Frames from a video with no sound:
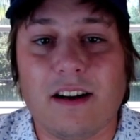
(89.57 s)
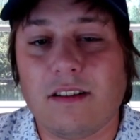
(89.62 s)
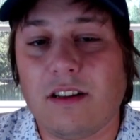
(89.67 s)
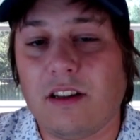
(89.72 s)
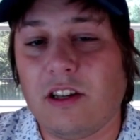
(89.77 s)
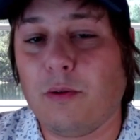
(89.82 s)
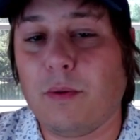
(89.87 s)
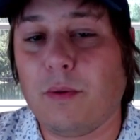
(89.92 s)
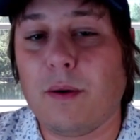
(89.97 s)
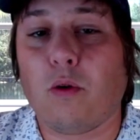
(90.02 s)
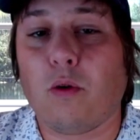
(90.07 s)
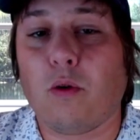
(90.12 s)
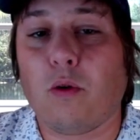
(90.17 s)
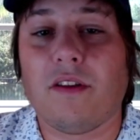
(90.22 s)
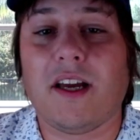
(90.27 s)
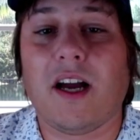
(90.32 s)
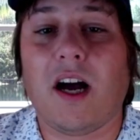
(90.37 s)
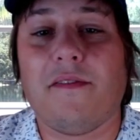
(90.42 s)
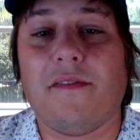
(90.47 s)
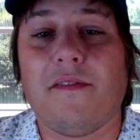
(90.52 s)
a little bit more on the
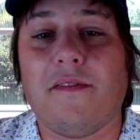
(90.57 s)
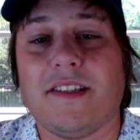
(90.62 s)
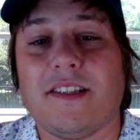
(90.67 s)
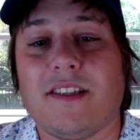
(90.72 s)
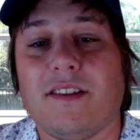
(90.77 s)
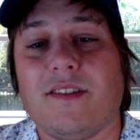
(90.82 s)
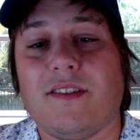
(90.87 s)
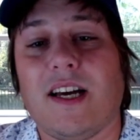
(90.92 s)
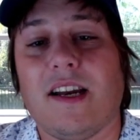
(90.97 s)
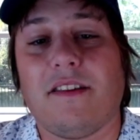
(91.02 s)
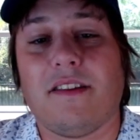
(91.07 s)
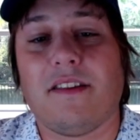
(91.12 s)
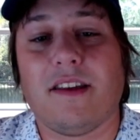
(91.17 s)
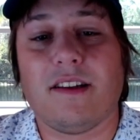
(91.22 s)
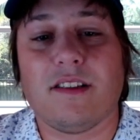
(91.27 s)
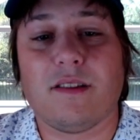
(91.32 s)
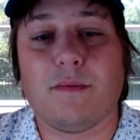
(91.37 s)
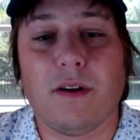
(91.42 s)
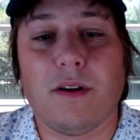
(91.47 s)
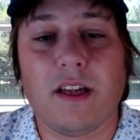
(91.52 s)
offensive side of
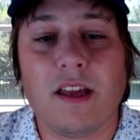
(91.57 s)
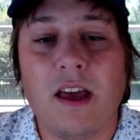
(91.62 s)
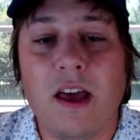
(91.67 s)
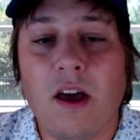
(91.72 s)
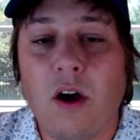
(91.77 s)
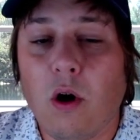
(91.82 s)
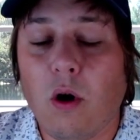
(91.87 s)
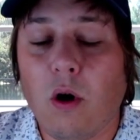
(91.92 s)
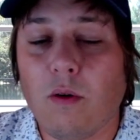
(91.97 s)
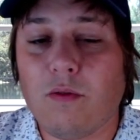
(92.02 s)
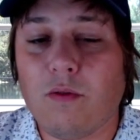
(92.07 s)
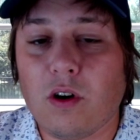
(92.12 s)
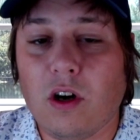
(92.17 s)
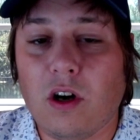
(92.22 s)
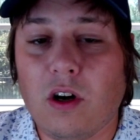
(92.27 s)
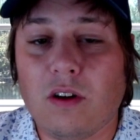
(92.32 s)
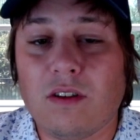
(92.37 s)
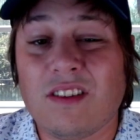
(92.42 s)
things, but overall,